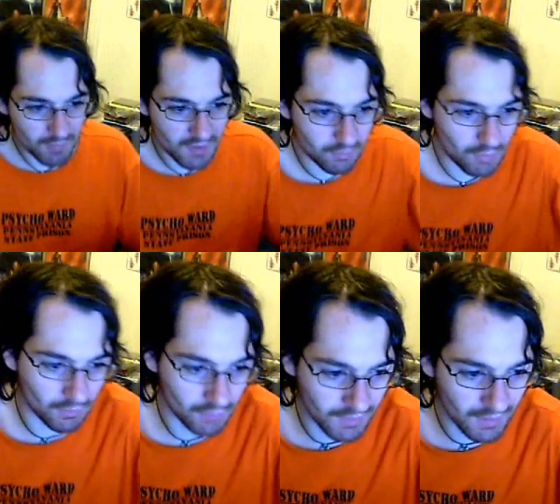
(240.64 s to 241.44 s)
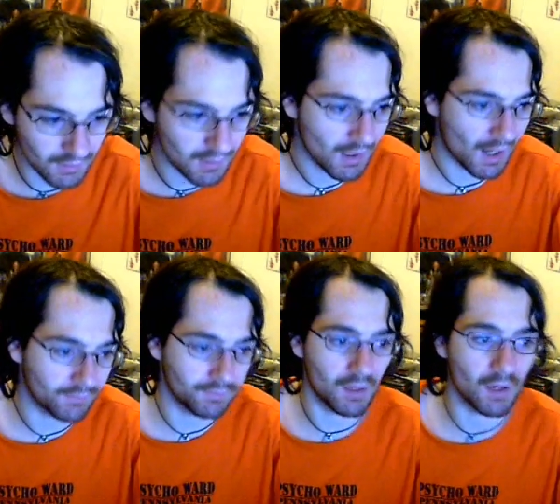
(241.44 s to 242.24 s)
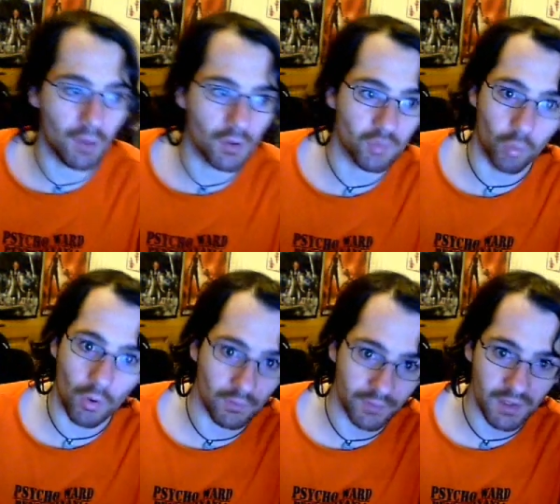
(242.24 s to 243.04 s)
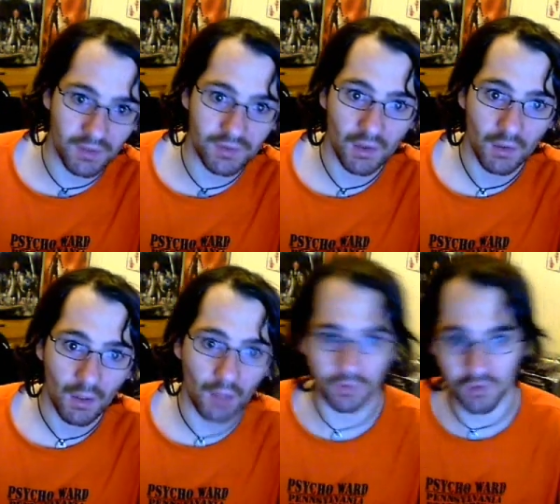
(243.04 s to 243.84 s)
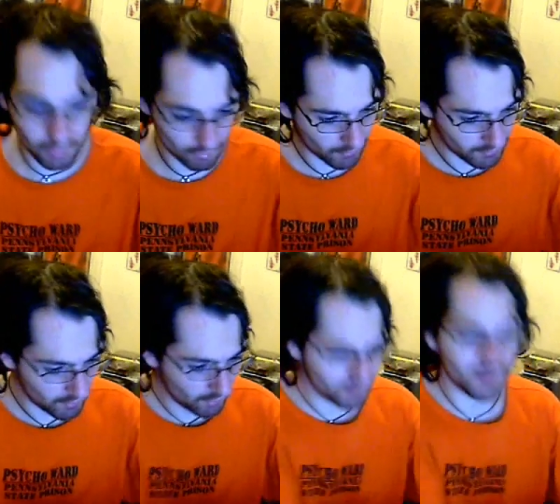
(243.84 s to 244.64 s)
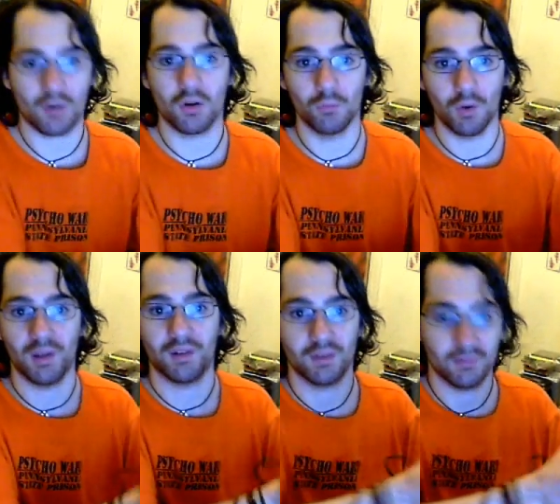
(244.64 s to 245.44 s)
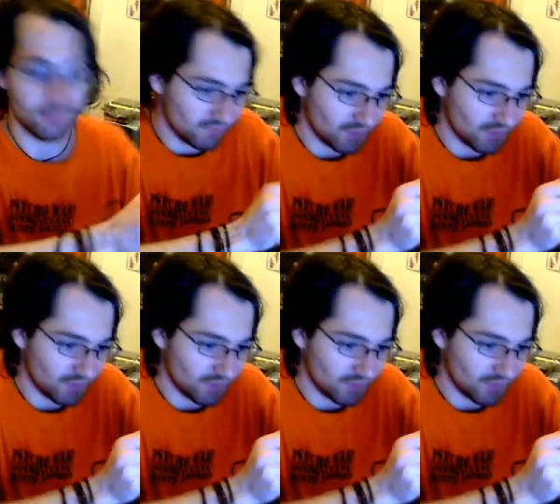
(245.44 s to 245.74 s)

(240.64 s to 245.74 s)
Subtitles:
simply, well, okay, I've lost one of these, I'll just use one of the others that come with it.